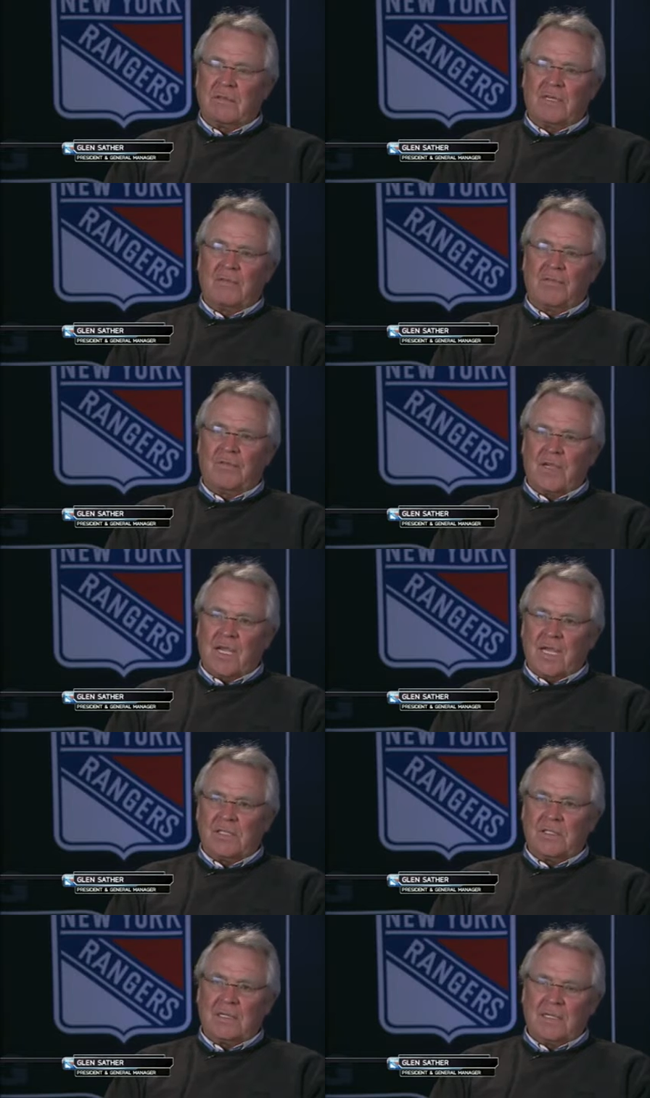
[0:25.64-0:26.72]
a restricted free
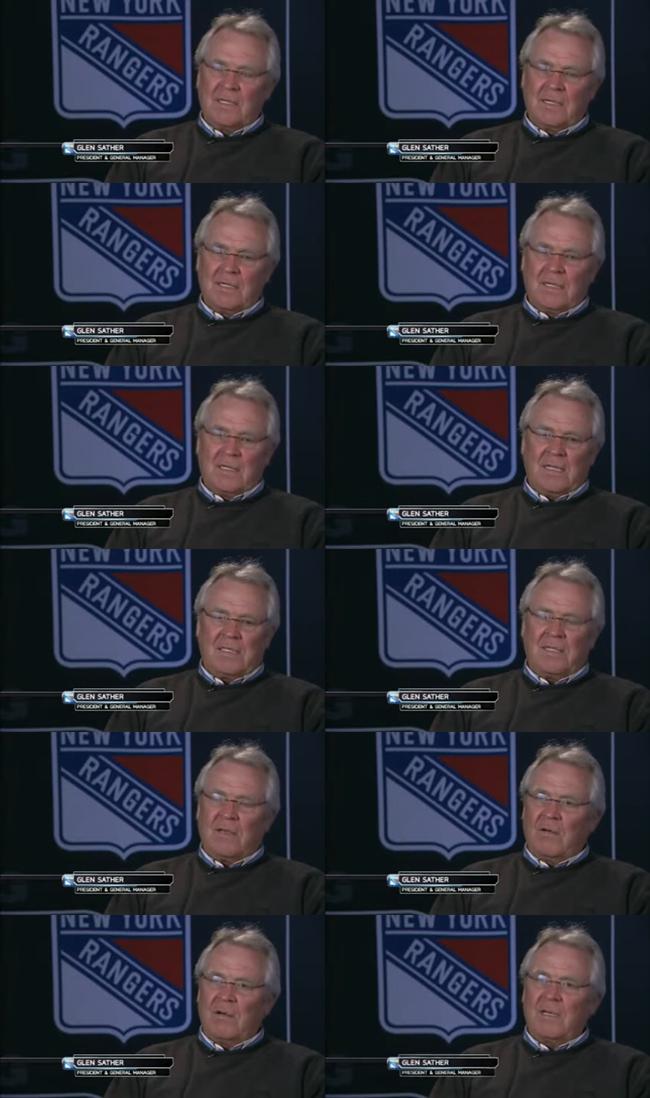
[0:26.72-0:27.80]
agent
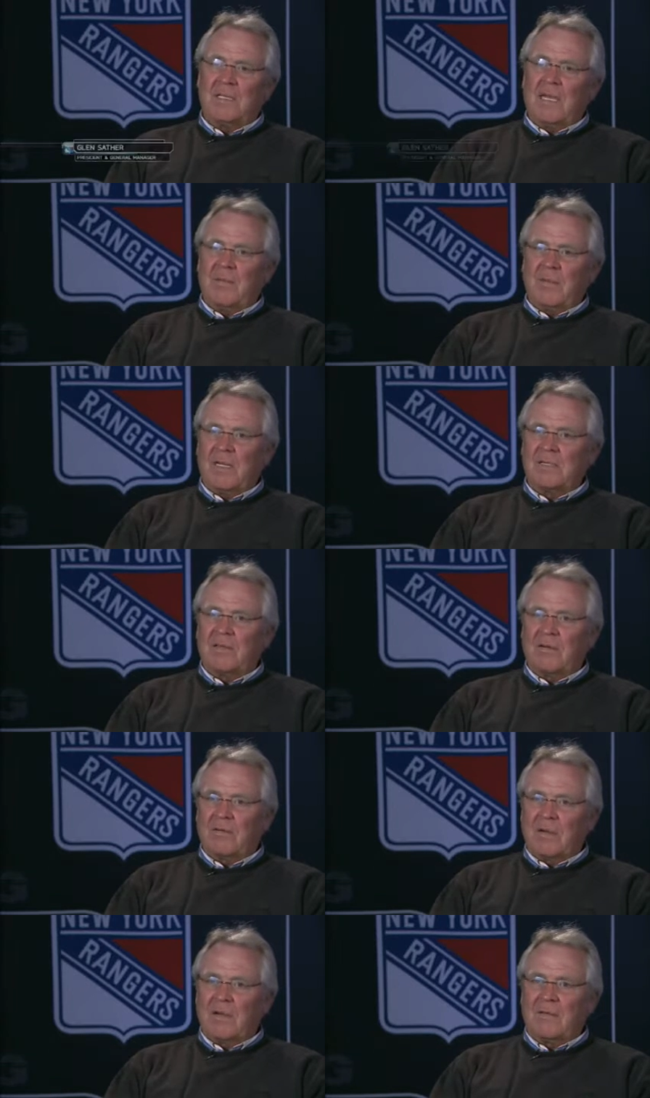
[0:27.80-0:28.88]
it's the only time in his
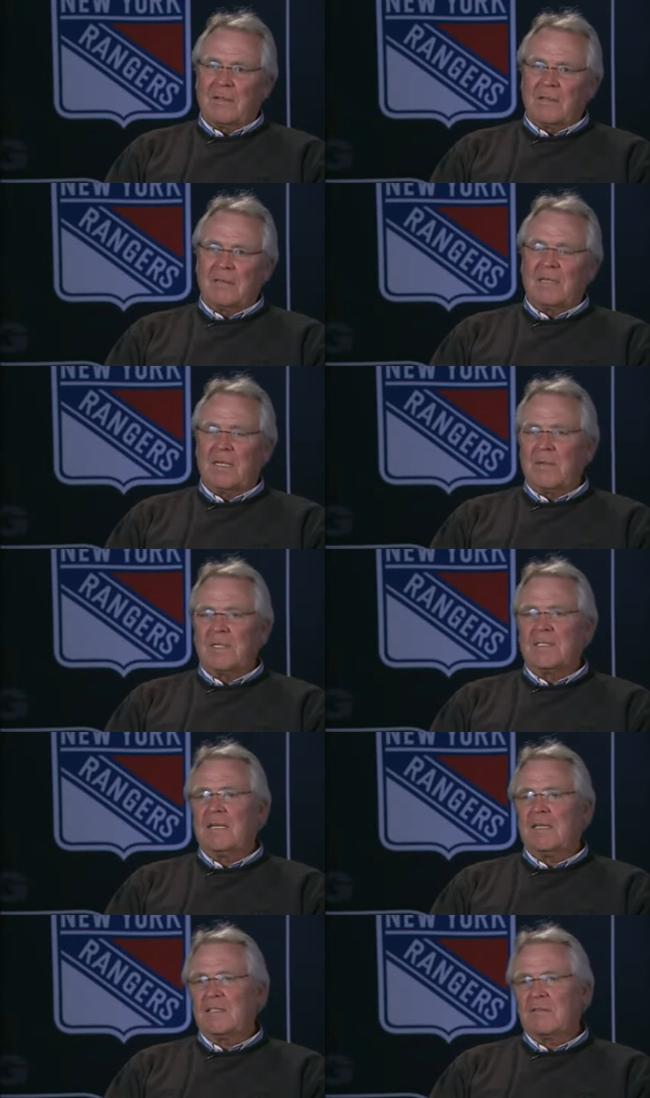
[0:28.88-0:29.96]
career that the team
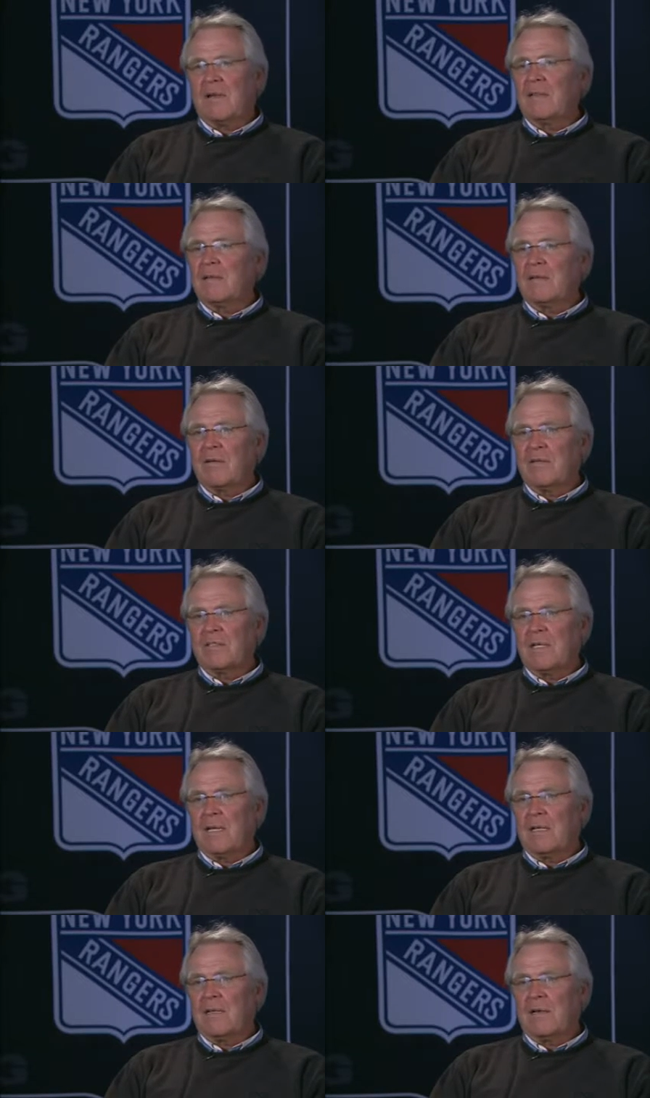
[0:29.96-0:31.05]
has any strength in
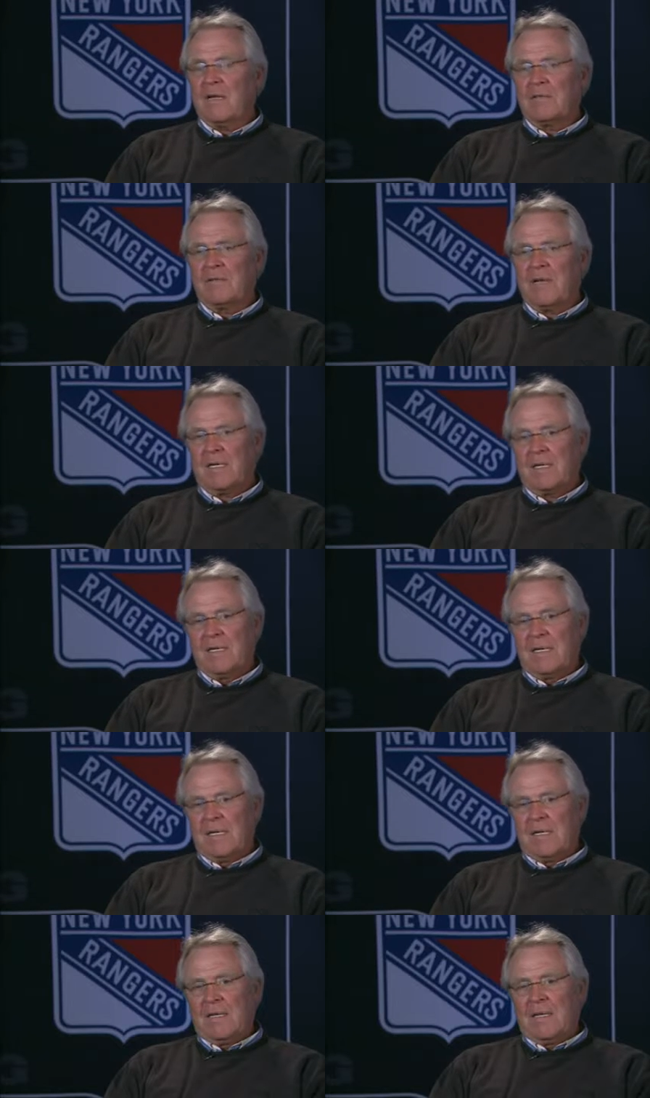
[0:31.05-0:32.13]
negotiating a contract.
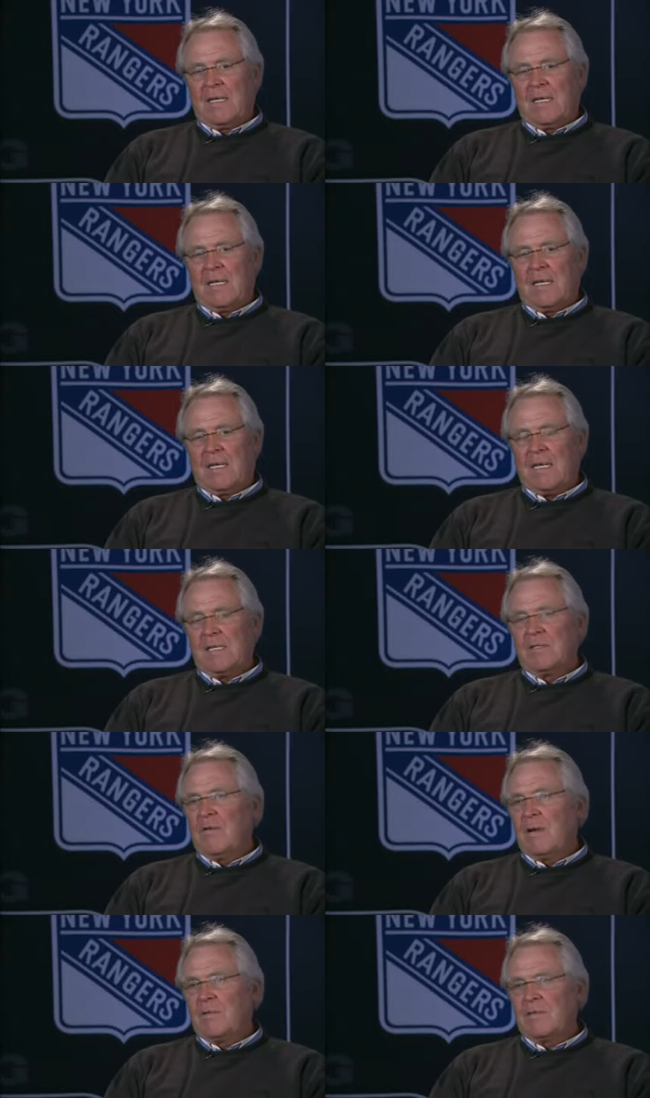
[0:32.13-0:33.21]
He
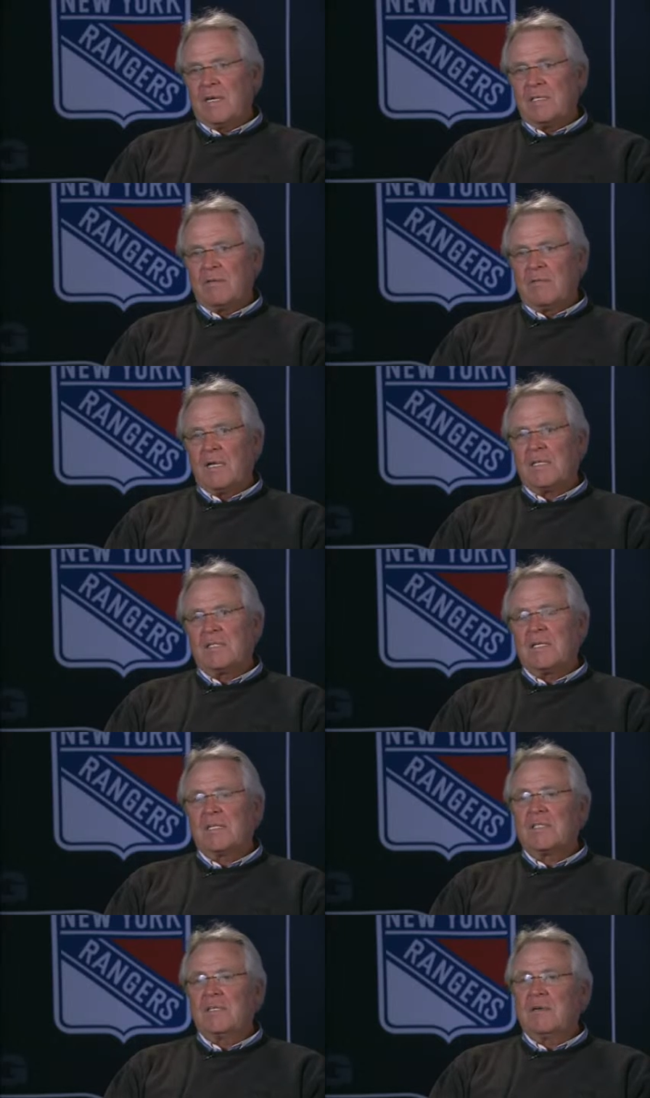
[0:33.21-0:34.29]
has no arbitration
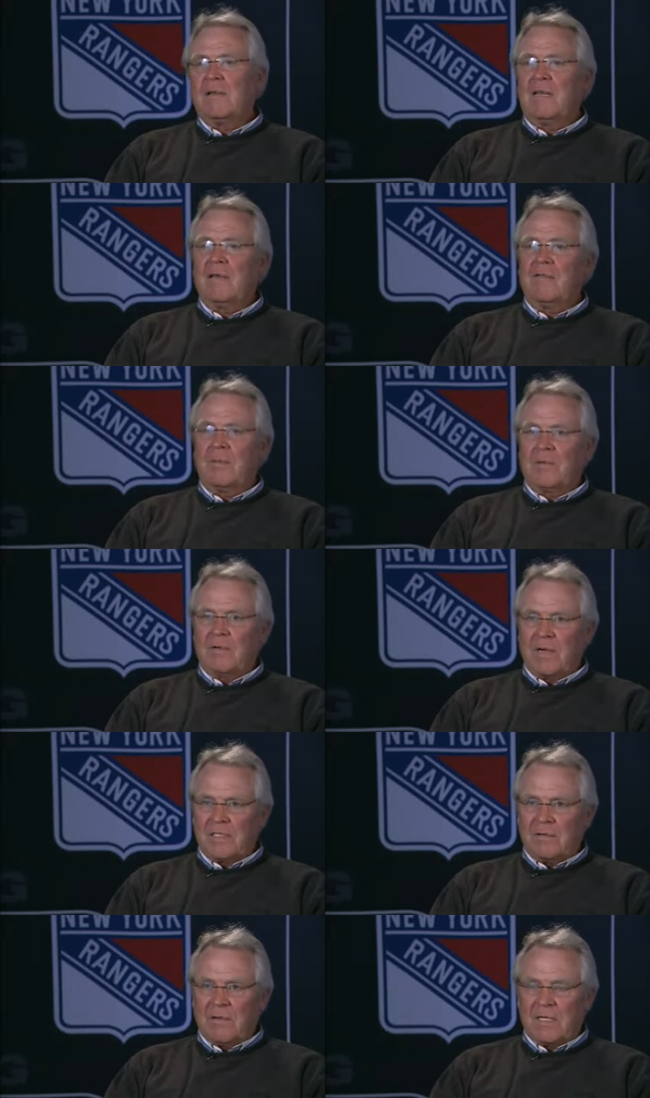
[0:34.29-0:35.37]
rights. Next year he'll have
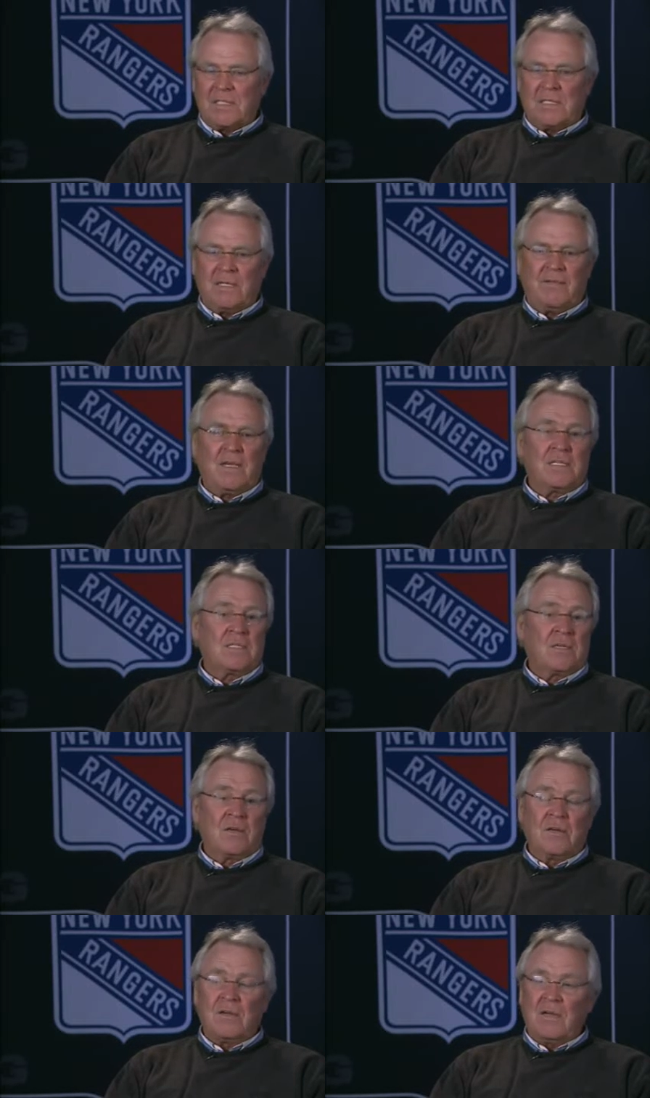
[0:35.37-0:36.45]
arbitration rights. If he
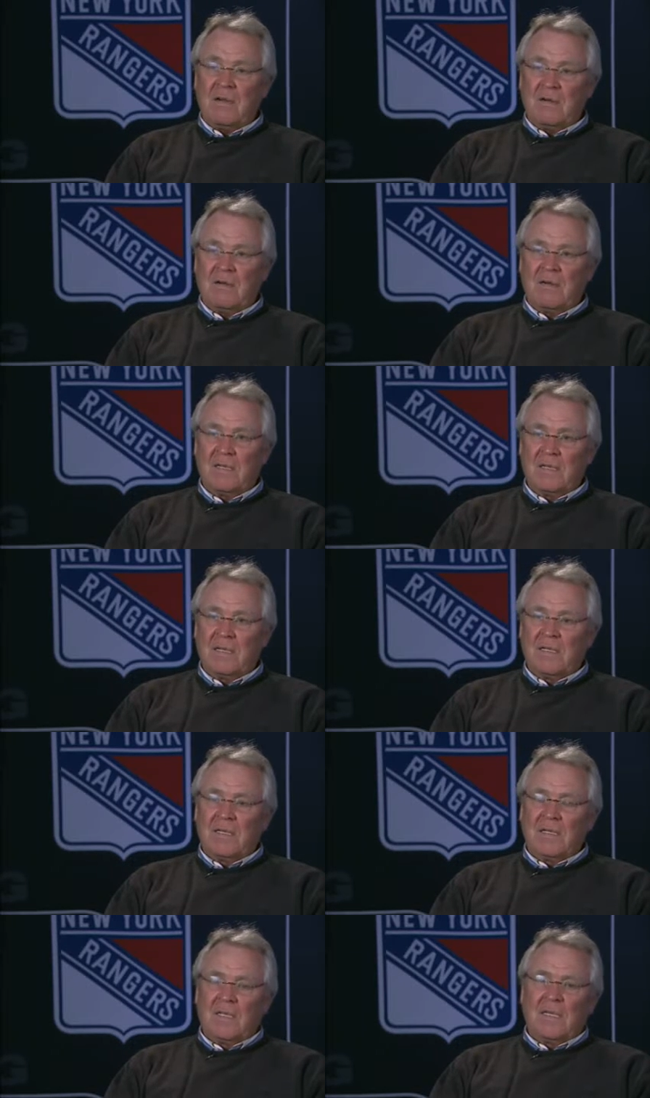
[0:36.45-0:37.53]
has a good year,